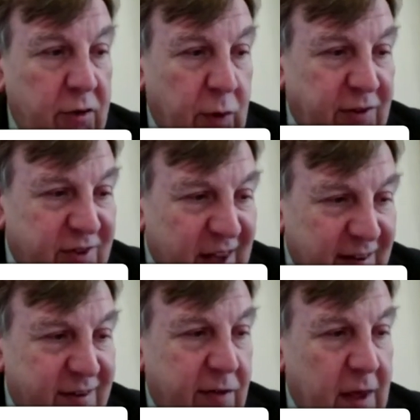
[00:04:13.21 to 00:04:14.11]
to
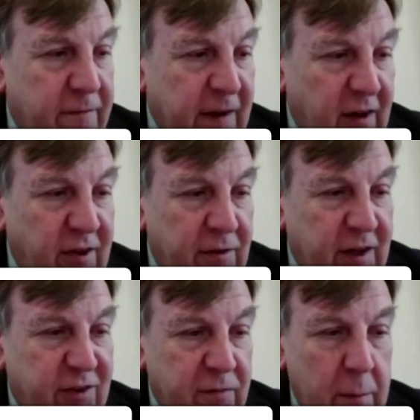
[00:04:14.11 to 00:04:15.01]
assess the
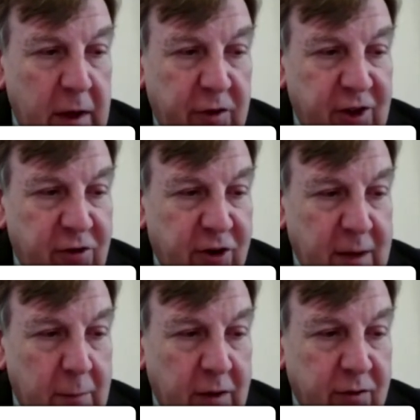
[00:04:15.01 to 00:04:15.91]
effectiveness of emerging
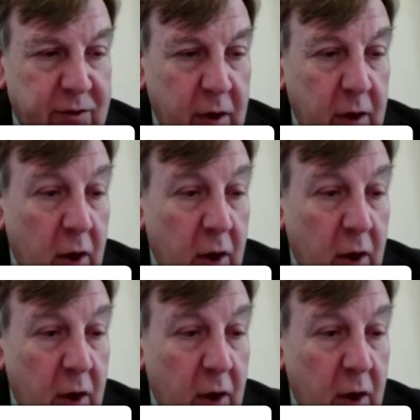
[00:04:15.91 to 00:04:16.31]
treatments,